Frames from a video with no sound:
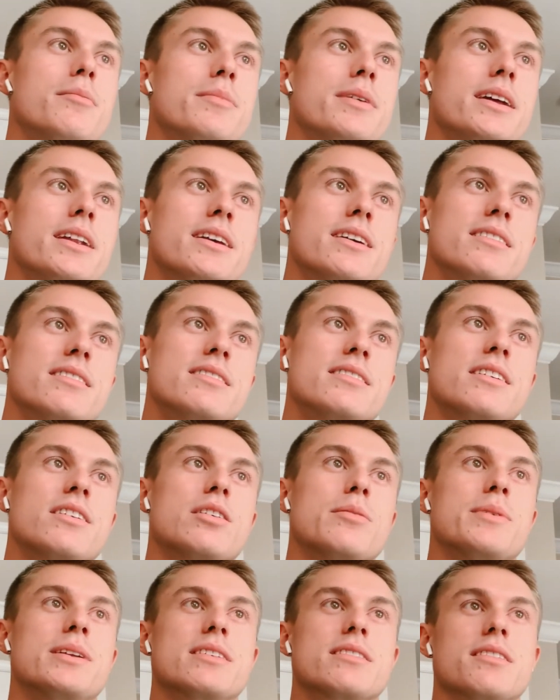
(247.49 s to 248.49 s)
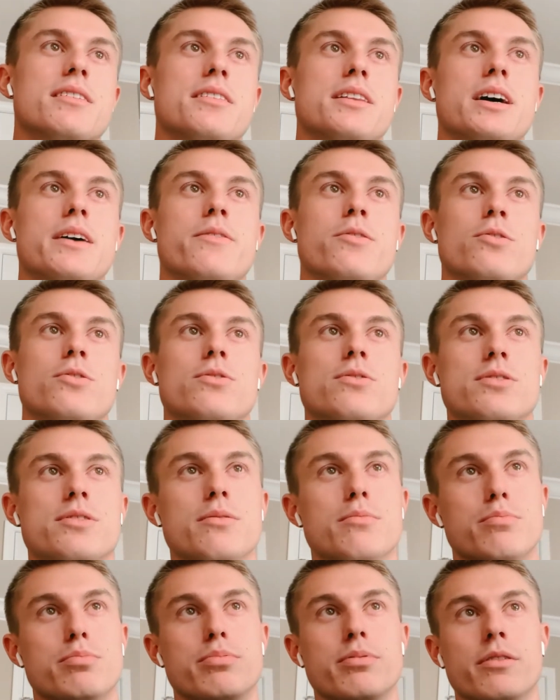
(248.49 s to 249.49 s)
in his serum insulin levels
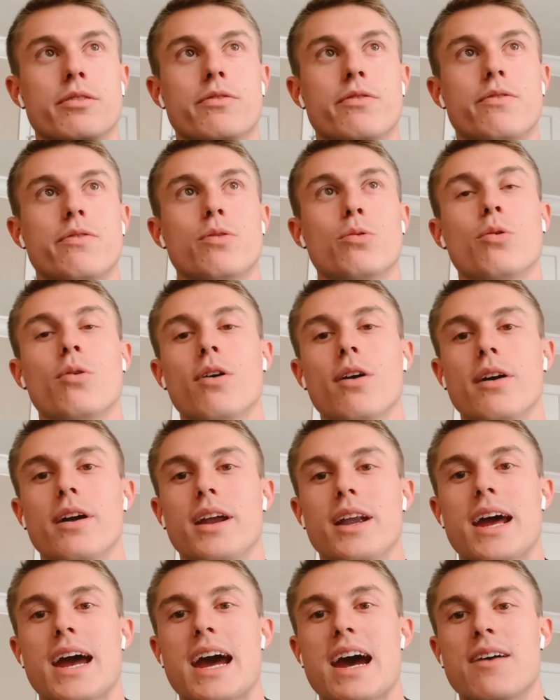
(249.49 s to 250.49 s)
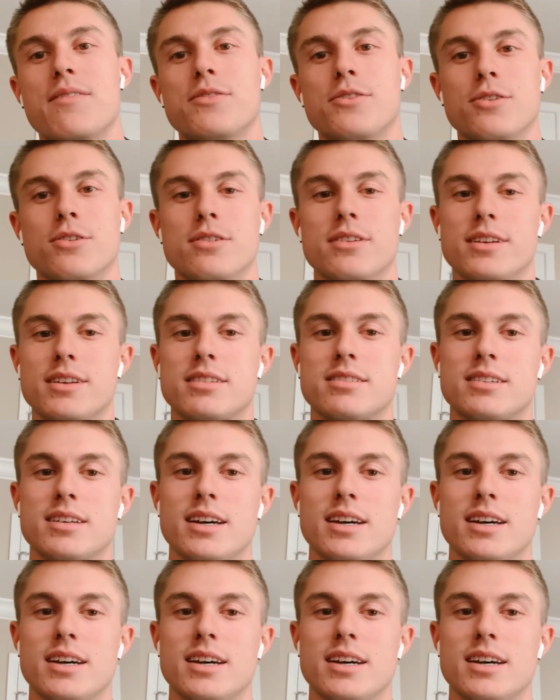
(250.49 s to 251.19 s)
before and after this